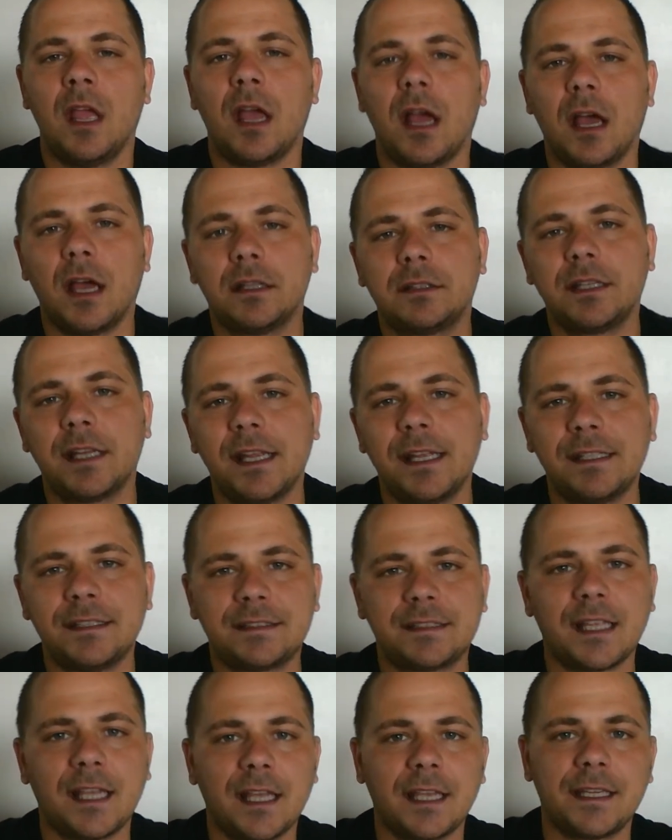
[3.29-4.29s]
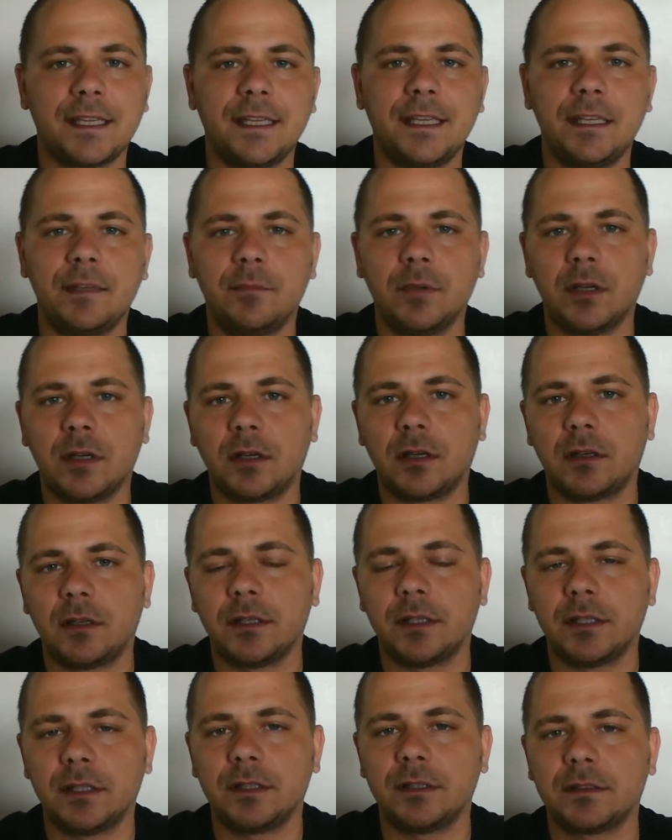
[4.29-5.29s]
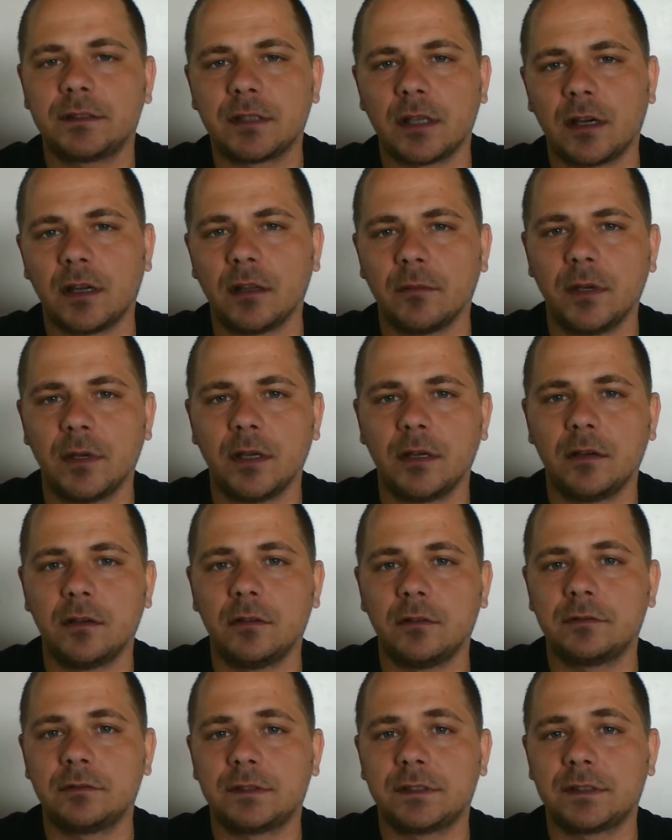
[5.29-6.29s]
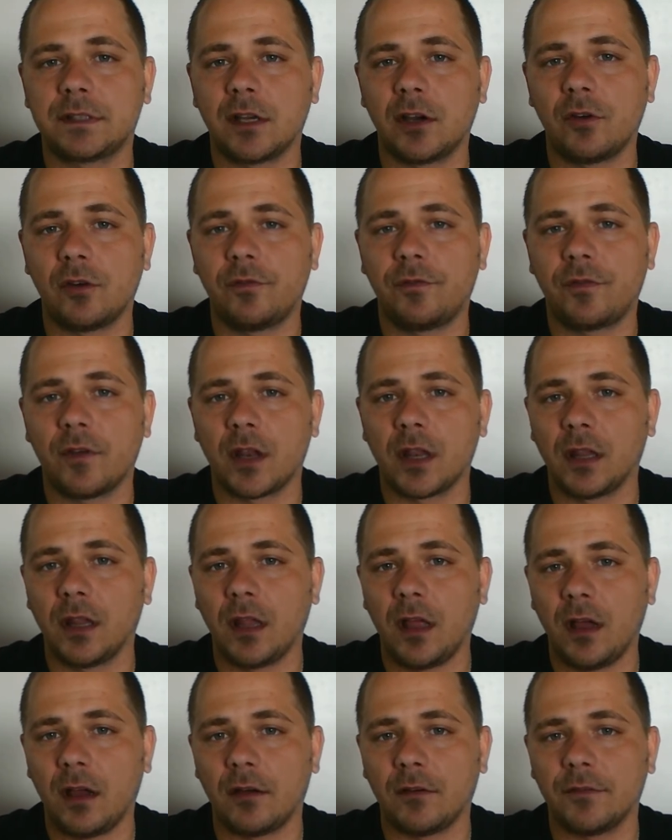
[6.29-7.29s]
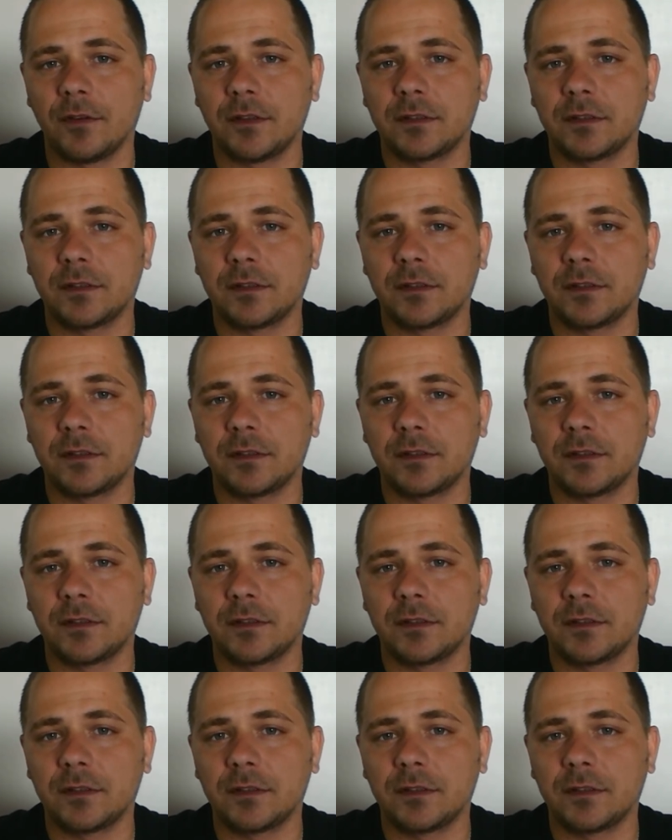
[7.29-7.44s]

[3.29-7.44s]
Uh, today's uh, email is all about self love.